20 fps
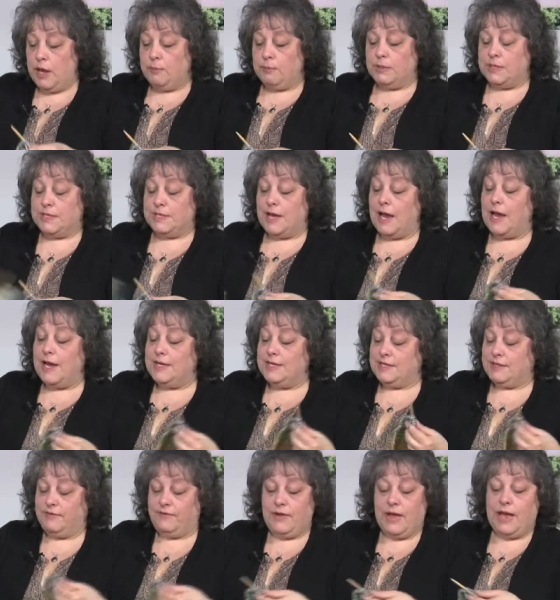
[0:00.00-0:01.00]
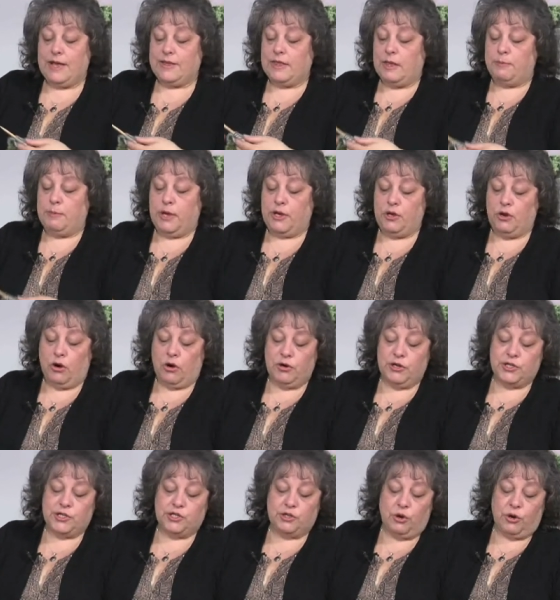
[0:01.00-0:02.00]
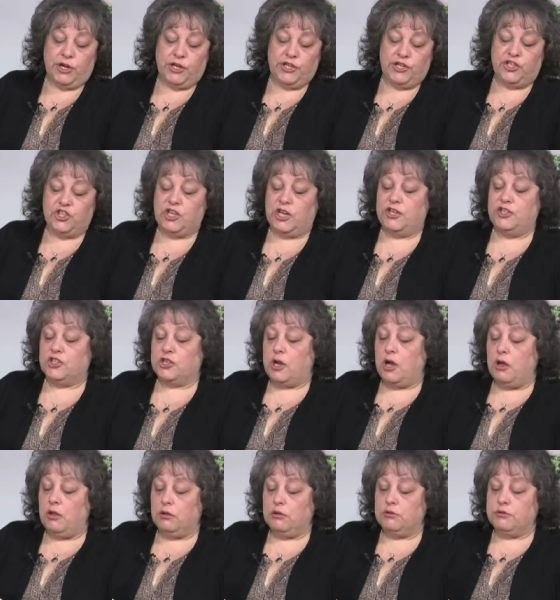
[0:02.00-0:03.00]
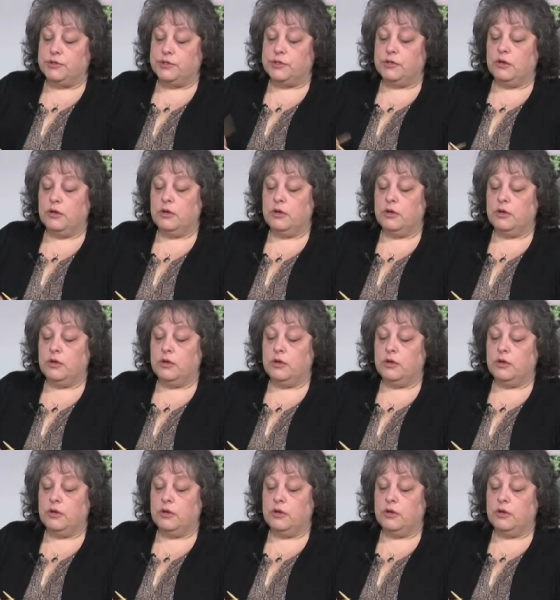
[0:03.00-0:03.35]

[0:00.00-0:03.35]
besides the fact that my yarn is starting to change colors.